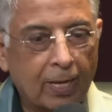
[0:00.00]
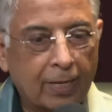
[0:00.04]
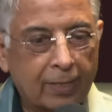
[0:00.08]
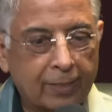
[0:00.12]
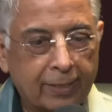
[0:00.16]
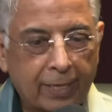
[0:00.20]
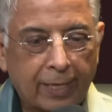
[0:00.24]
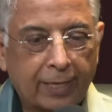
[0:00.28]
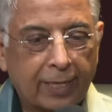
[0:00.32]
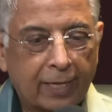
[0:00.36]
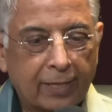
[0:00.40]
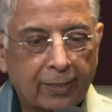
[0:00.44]

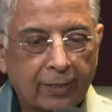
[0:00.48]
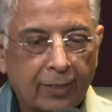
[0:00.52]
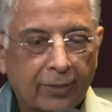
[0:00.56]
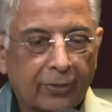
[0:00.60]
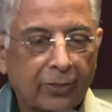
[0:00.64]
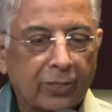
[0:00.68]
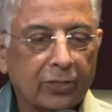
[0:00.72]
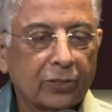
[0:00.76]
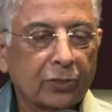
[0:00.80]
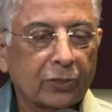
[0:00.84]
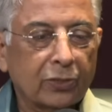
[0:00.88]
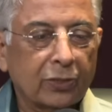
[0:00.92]
taking the
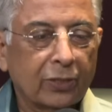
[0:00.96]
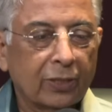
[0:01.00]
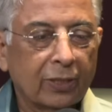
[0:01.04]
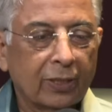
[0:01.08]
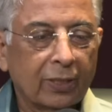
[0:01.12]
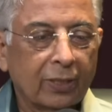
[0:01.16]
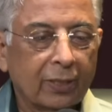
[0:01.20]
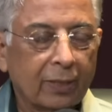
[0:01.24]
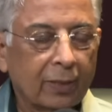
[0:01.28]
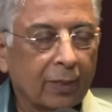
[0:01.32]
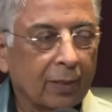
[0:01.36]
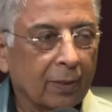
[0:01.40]
risk,
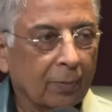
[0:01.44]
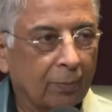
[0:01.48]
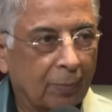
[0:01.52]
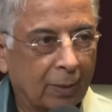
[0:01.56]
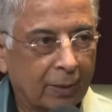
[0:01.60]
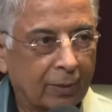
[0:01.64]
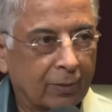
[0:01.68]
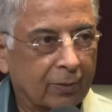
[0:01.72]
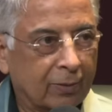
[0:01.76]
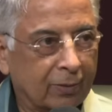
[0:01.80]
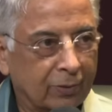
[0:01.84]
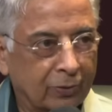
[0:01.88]
but
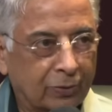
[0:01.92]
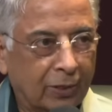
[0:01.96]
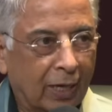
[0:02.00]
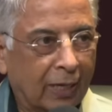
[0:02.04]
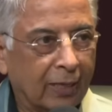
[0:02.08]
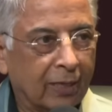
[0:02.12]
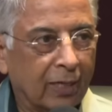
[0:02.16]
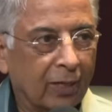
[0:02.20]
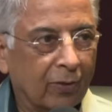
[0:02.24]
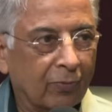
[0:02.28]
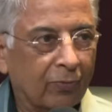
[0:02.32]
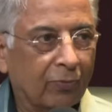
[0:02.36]

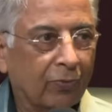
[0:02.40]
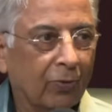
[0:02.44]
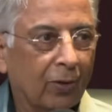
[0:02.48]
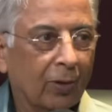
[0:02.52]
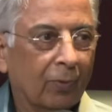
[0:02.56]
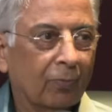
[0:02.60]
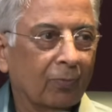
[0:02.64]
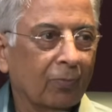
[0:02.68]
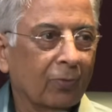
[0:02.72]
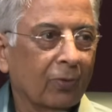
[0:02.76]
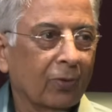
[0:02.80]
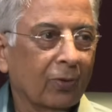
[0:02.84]
standing
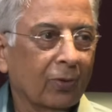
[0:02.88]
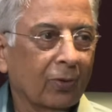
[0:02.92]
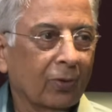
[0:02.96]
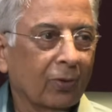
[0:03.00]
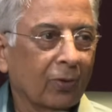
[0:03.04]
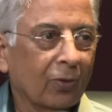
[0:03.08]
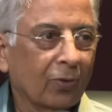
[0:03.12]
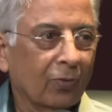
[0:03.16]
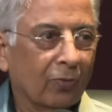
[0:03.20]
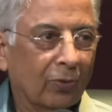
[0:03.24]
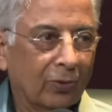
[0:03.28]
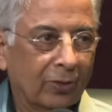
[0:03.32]
firm
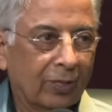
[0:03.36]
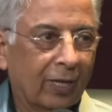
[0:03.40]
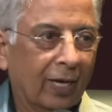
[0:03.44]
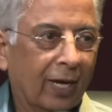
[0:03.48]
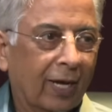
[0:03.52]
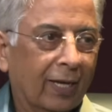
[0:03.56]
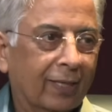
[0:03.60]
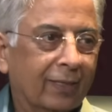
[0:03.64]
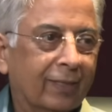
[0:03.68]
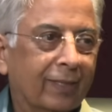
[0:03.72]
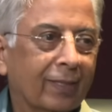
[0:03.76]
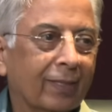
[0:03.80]
for their
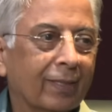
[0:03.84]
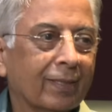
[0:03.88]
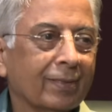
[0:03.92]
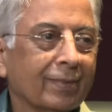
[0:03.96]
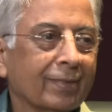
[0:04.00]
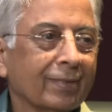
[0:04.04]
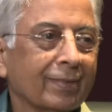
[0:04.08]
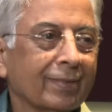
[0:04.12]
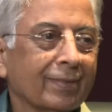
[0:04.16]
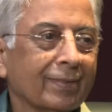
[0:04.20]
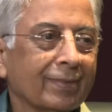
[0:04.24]
ideals.